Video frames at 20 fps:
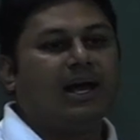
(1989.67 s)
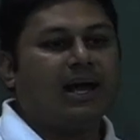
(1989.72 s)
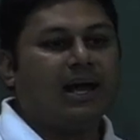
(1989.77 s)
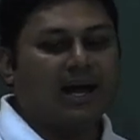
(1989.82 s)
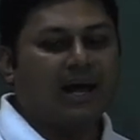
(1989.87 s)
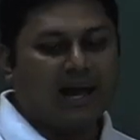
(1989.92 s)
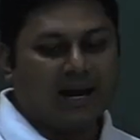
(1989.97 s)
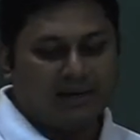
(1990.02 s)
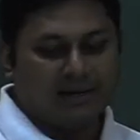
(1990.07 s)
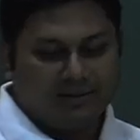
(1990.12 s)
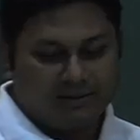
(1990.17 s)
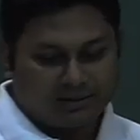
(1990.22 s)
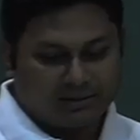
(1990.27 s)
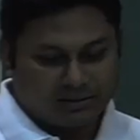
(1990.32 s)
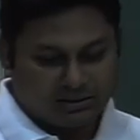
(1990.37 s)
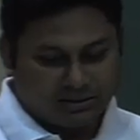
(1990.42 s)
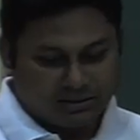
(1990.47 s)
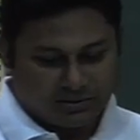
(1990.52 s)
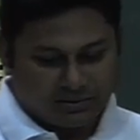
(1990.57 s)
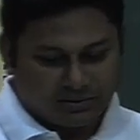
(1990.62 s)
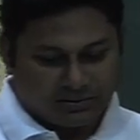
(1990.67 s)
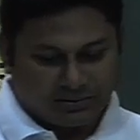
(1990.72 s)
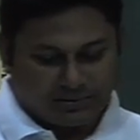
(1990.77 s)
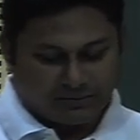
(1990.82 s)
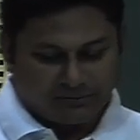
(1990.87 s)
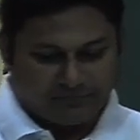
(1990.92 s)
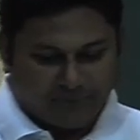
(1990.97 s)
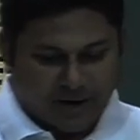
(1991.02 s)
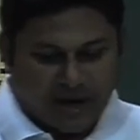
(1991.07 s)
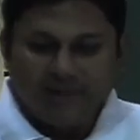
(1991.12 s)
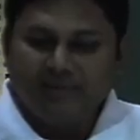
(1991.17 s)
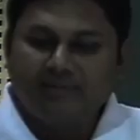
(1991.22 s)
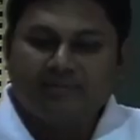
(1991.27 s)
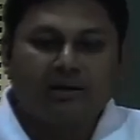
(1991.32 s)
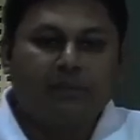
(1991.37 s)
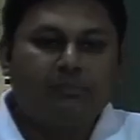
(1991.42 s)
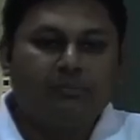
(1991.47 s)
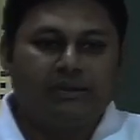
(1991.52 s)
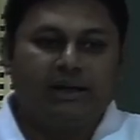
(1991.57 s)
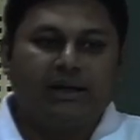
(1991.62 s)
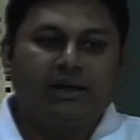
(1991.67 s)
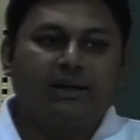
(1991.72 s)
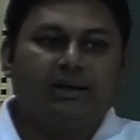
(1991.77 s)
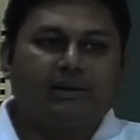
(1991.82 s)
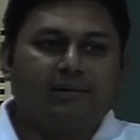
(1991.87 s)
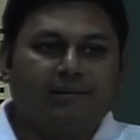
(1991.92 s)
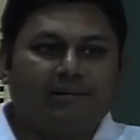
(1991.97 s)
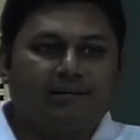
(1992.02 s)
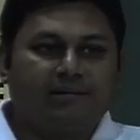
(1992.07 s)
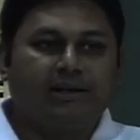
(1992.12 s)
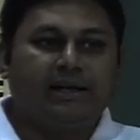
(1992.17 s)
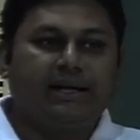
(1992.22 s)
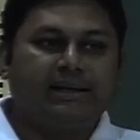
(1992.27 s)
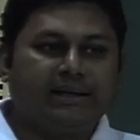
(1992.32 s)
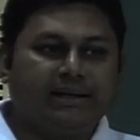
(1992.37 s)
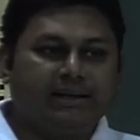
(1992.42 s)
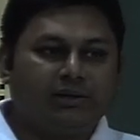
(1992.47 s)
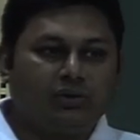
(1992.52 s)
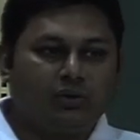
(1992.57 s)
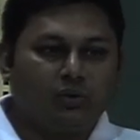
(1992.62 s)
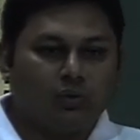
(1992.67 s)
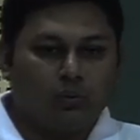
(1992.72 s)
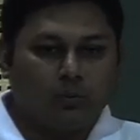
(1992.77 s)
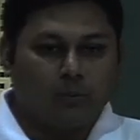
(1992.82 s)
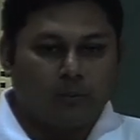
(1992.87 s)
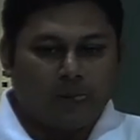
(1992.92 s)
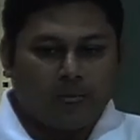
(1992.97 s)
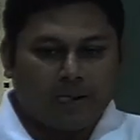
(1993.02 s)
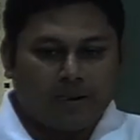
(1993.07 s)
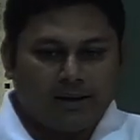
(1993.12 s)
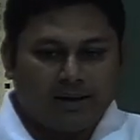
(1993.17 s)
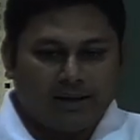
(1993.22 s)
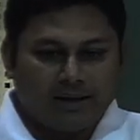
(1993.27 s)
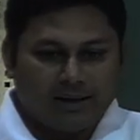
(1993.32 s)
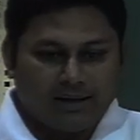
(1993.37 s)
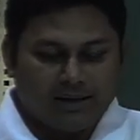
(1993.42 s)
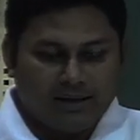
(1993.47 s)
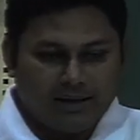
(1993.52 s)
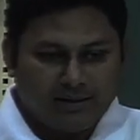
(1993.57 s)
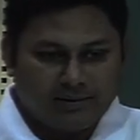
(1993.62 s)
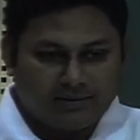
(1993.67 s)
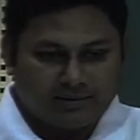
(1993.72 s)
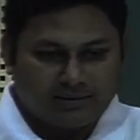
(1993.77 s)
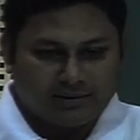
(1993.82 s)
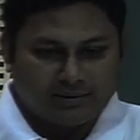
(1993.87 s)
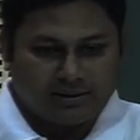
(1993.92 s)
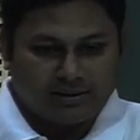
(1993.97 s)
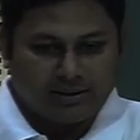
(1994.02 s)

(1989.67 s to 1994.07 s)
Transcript: and find something related to its